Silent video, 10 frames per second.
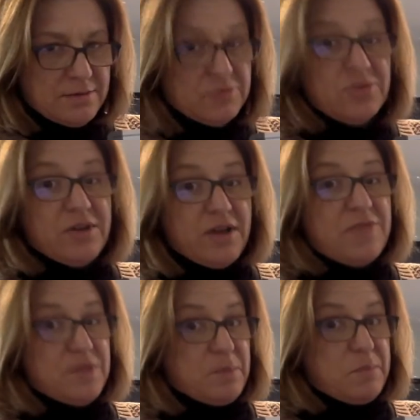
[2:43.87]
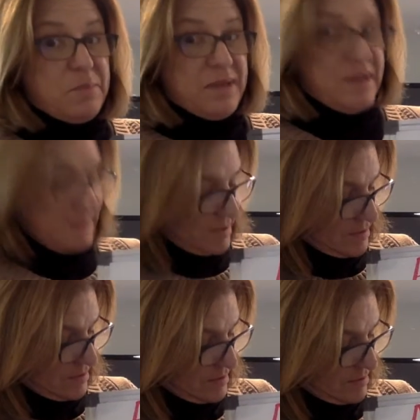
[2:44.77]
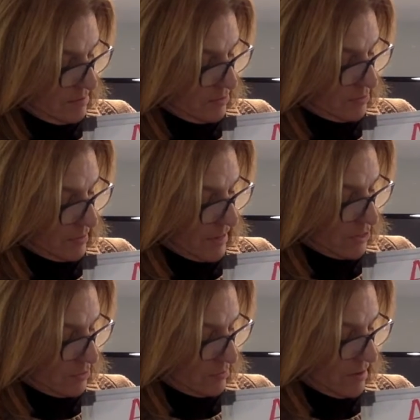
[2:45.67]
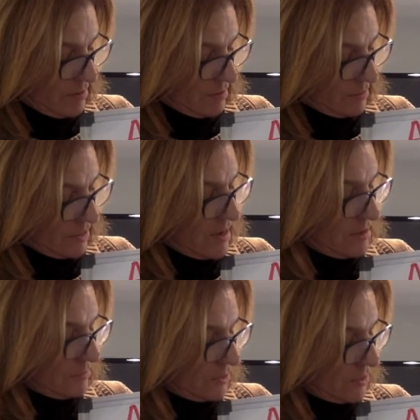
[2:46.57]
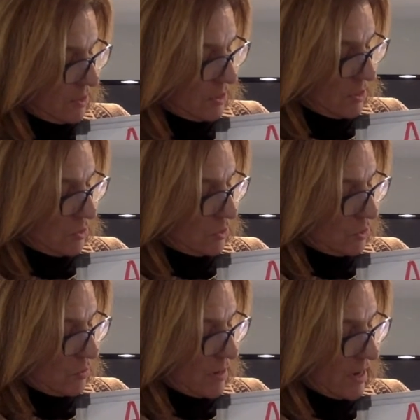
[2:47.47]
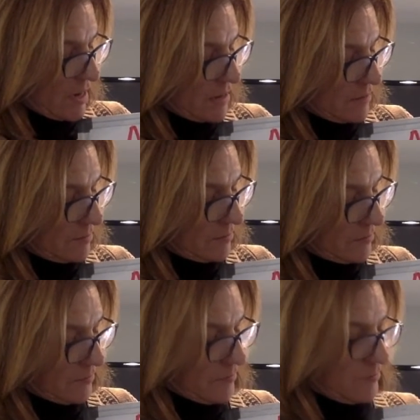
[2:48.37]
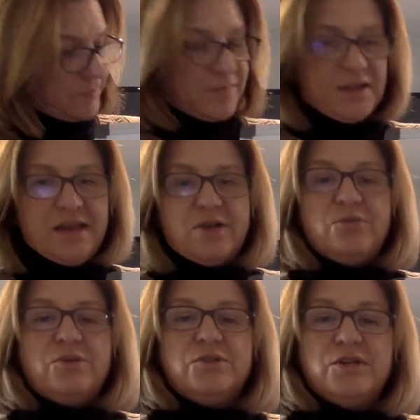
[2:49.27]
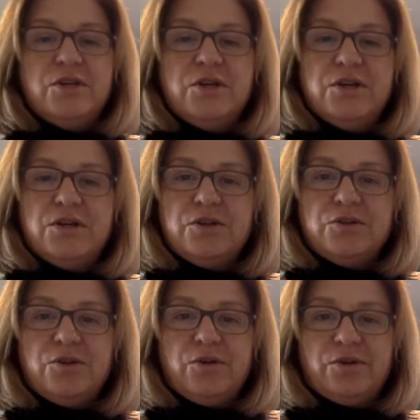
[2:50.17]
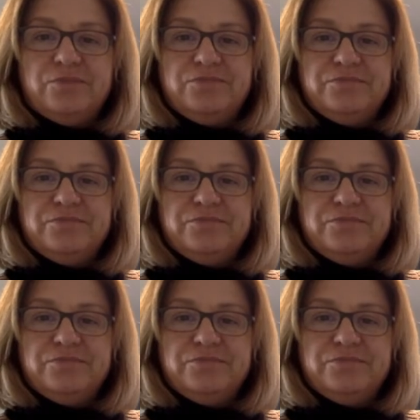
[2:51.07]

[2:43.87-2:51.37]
Starting off with a big multiplication problem. Times 20 equals your total.